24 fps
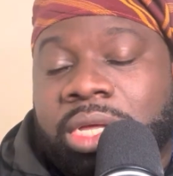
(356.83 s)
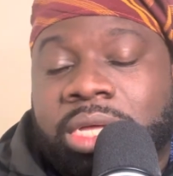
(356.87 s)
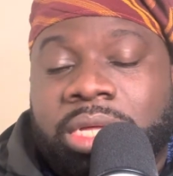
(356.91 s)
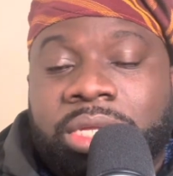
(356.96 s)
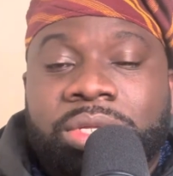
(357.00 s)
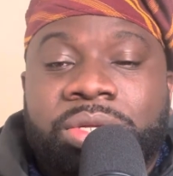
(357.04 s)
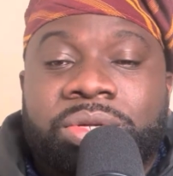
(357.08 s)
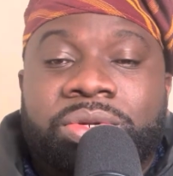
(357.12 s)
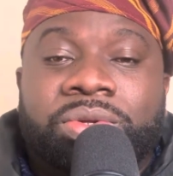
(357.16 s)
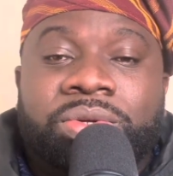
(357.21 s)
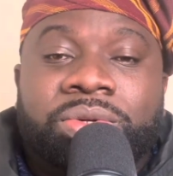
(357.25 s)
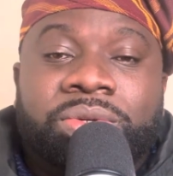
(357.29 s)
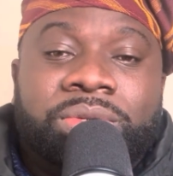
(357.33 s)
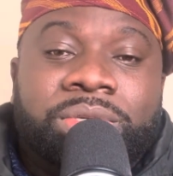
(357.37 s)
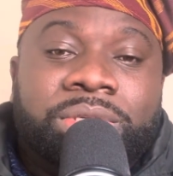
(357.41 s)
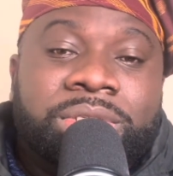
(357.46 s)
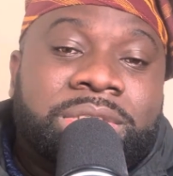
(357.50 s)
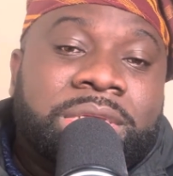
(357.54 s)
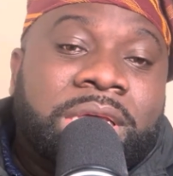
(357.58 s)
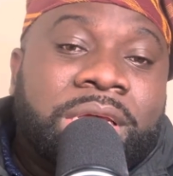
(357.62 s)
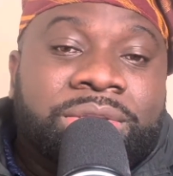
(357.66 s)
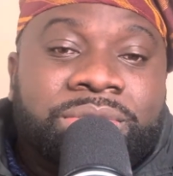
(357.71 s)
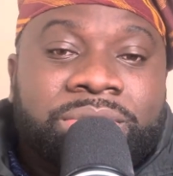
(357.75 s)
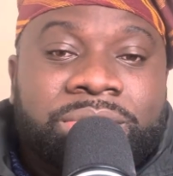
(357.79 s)
It's
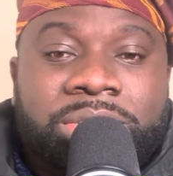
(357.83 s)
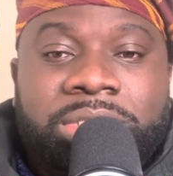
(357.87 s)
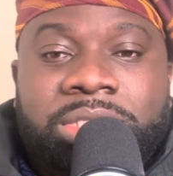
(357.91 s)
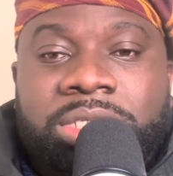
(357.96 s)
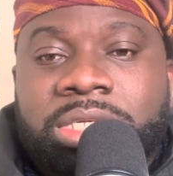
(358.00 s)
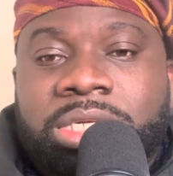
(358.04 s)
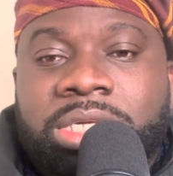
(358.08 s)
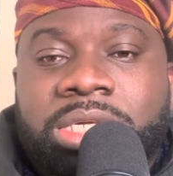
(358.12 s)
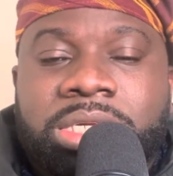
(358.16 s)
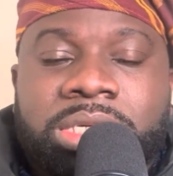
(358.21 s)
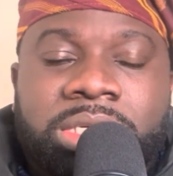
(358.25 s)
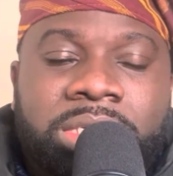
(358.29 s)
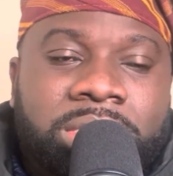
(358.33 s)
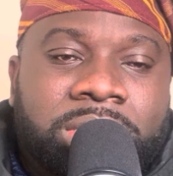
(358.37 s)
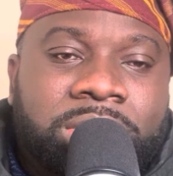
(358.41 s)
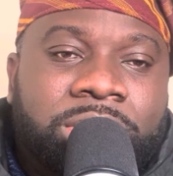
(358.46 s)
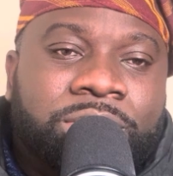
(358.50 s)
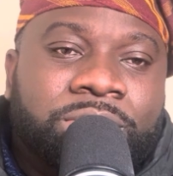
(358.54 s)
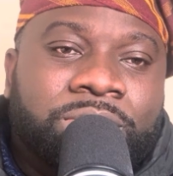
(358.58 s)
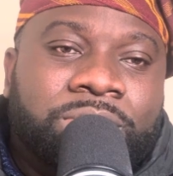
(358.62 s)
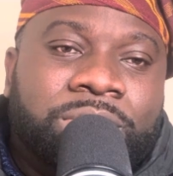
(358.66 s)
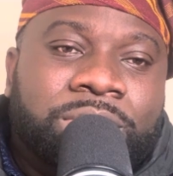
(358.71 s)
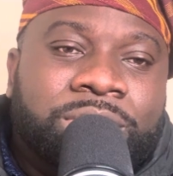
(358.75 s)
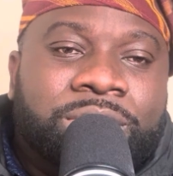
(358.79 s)
sad to see,
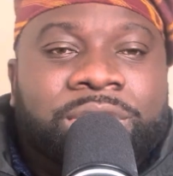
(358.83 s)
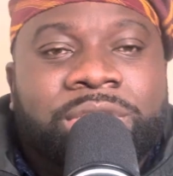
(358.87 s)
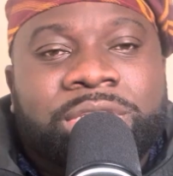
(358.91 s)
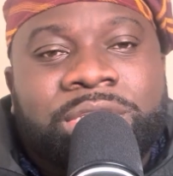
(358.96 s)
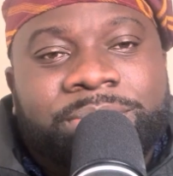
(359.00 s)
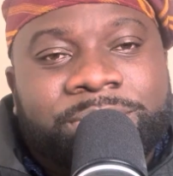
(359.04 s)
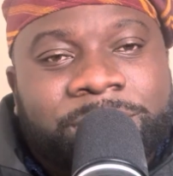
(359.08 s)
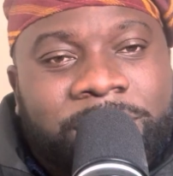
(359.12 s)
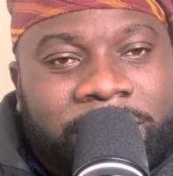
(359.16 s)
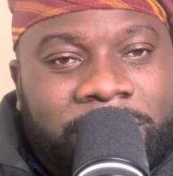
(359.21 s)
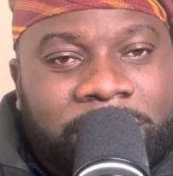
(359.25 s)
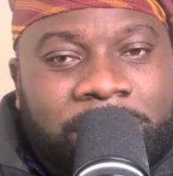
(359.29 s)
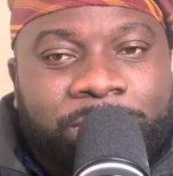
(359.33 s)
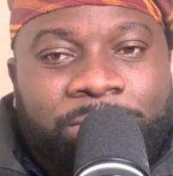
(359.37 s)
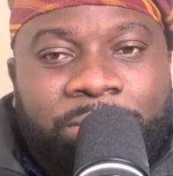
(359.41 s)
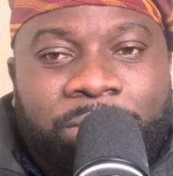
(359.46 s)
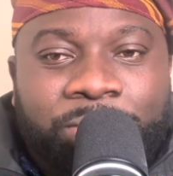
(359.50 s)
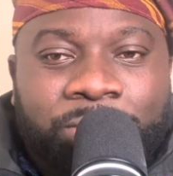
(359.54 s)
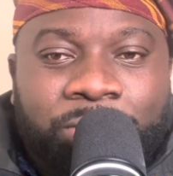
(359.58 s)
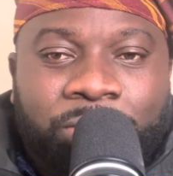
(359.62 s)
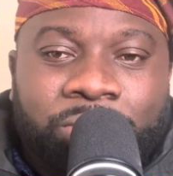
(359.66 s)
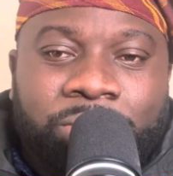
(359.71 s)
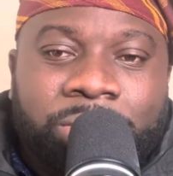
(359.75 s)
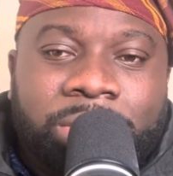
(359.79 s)
the three teams that came up
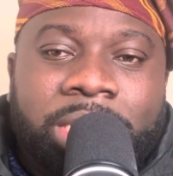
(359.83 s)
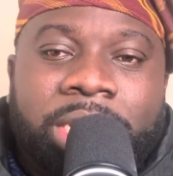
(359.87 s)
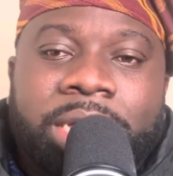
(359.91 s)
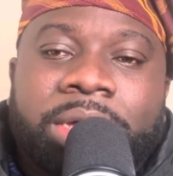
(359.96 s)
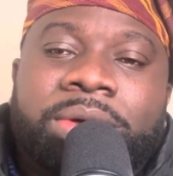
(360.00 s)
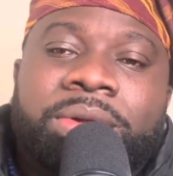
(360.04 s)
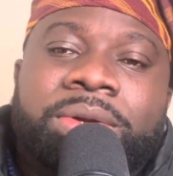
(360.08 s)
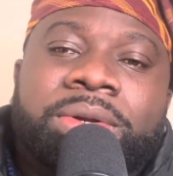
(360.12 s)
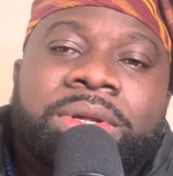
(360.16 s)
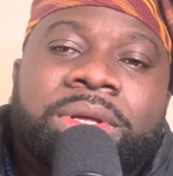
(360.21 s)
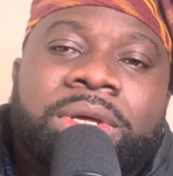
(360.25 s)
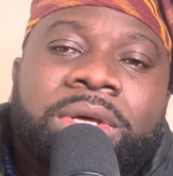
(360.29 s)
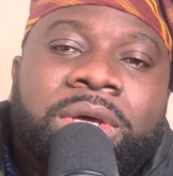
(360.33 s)
go down.